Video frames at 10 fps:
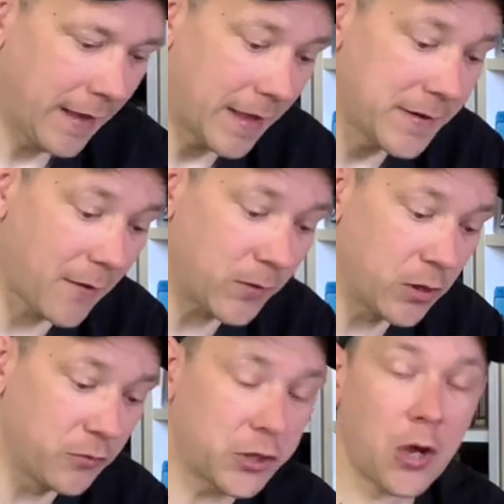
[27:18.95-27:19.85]
Another
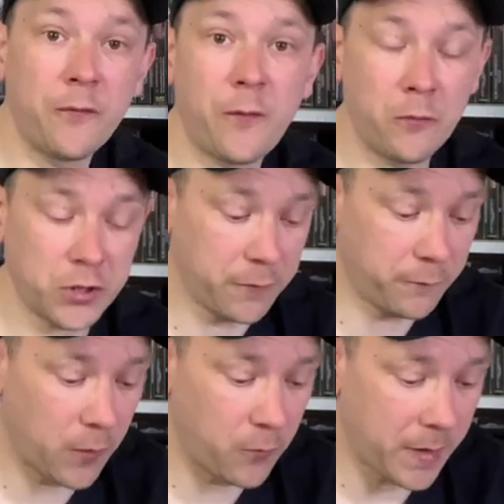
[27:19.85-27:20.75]
Lucio Fulci
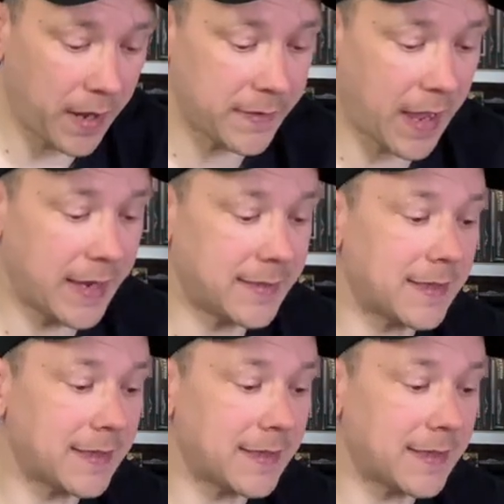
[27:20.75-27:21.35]
film, and that is